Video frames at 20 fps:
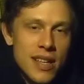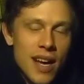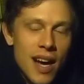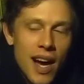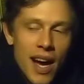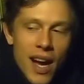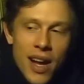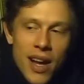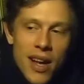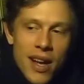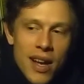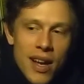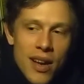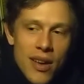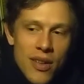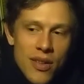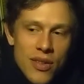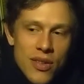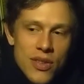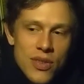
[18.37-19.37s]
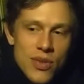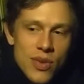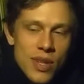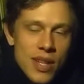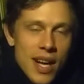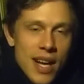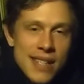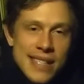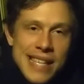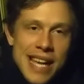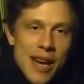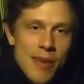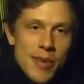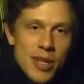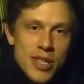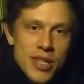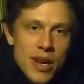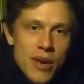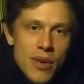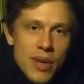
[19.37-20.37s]
I just realized how
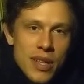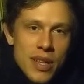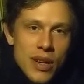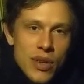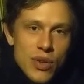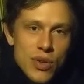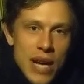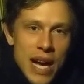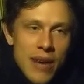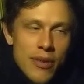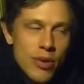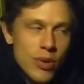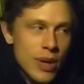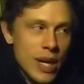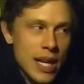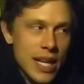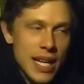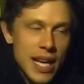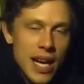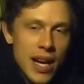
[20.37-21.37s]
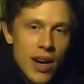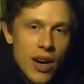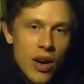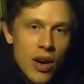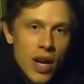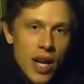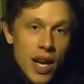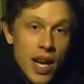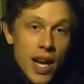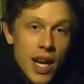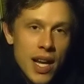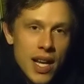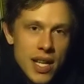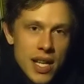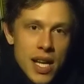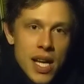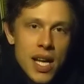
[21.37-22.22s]
much I want to go travel right now. And,